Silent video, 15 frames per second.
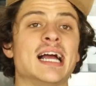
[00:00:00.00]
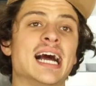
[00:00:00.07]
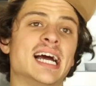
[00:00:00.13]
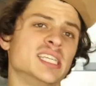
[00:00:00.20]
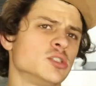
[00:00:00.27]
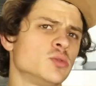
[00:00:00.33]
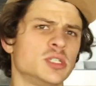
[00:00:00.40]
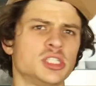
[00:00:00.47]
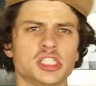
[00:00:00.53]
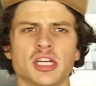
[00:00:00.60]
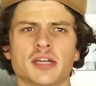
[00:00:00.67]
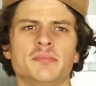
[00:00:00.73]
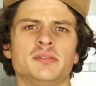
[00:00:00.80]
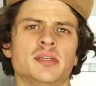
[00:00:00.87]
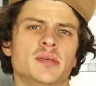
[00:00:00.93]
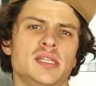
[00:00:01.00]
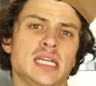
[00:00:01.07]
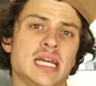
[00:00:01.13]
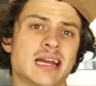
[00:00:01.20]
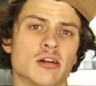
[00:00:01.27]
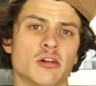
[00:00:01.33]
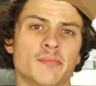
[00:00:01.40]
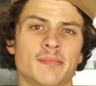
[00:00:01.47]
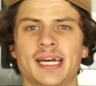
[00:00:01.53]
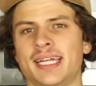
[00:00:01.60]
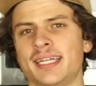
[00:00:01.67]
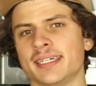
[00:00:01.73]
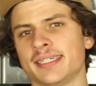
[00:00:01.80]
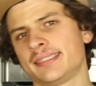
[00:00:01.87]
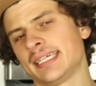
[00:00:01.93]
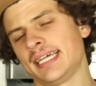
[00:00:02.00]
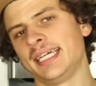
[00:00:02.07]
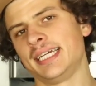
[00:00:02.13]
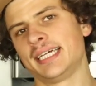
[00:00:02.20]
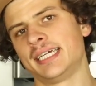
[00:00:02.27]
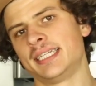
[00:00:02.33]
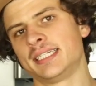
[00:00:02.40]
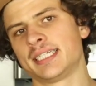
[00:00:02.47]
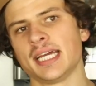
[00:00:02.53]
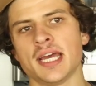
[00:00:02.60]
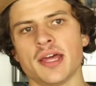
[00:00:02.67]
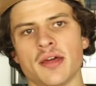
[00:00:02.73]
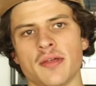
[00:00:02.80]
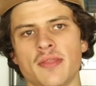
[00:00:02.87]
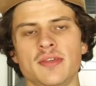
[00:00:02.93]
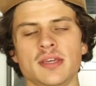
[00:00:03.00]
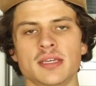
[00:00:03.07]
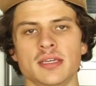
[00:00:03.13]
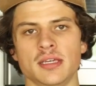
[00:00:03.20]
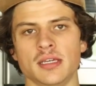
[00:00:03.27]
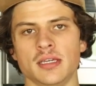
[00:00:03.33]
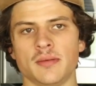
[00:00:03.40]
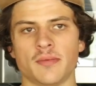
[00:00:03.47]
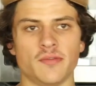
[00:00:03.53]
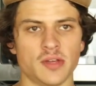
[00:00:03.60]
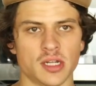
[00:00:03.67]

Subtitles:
I switched up some of the aromatics and the